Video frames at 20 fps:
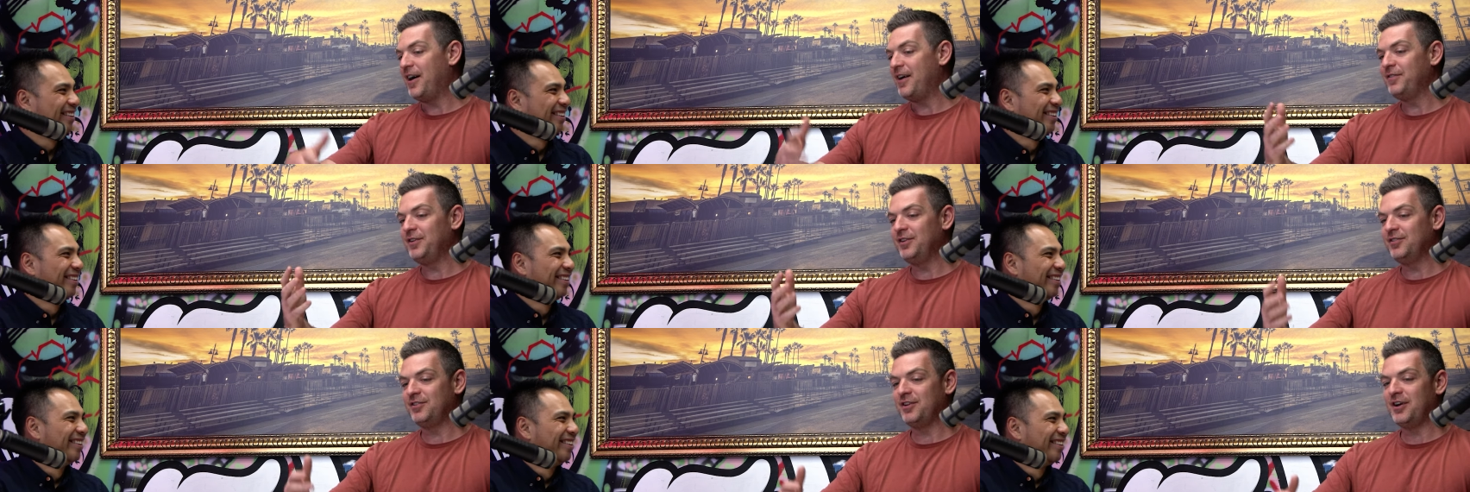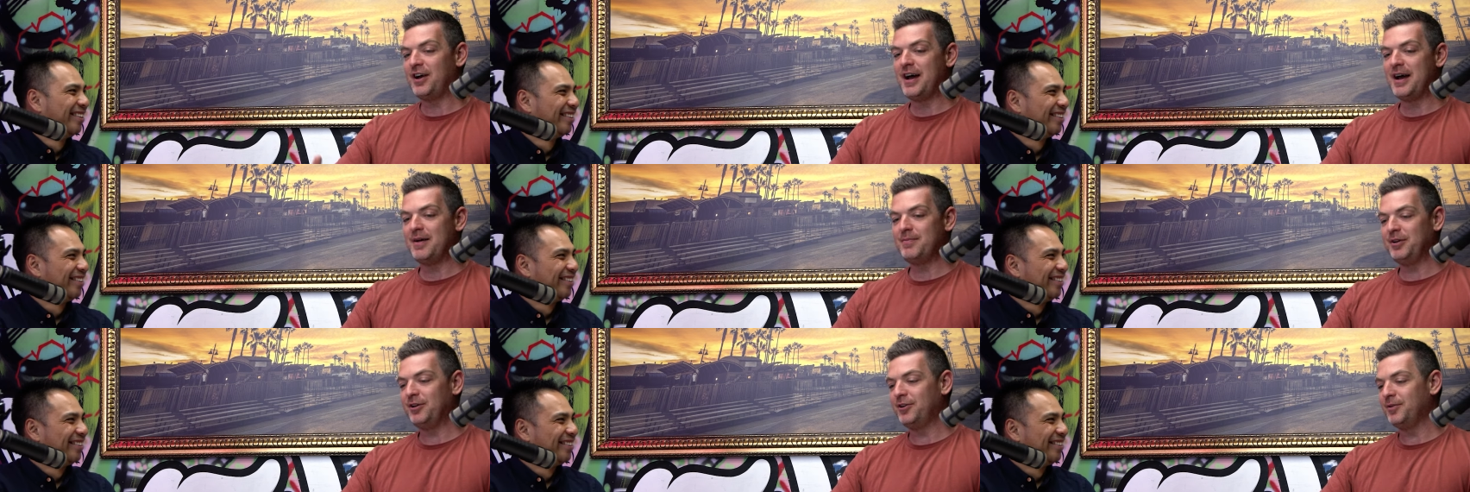Speaker 1: five years
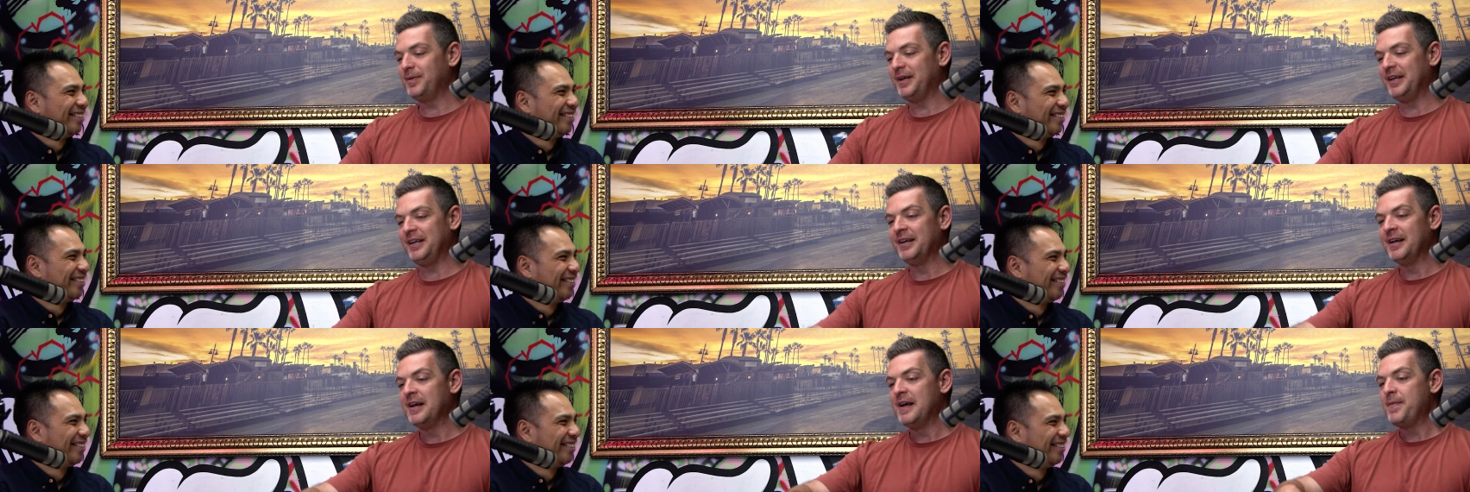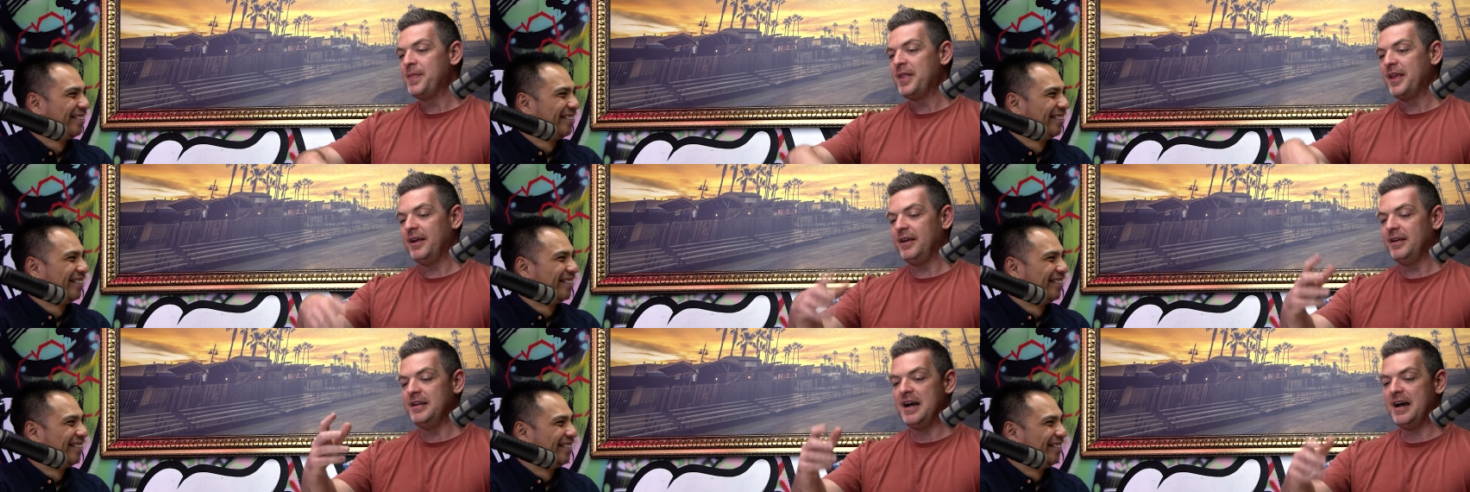time, you could be
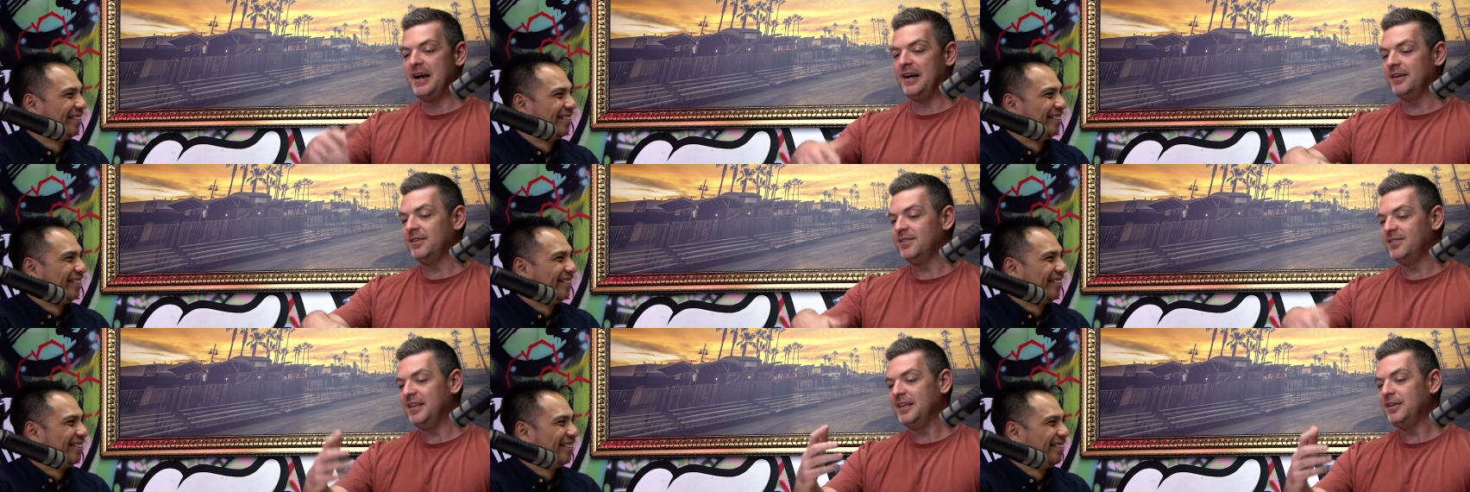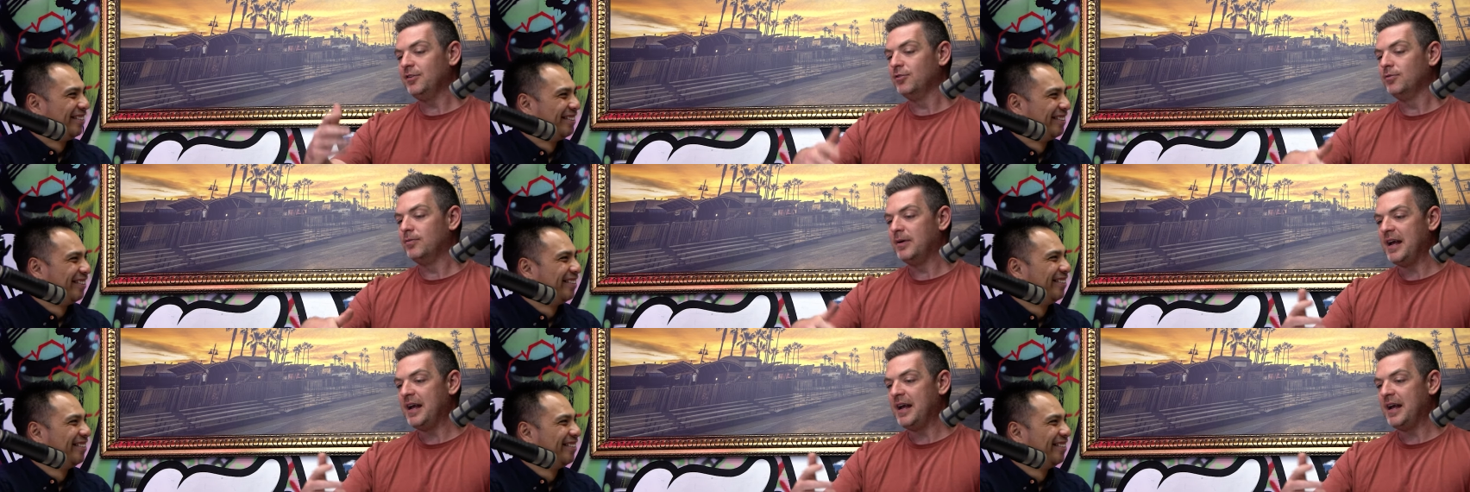young, single,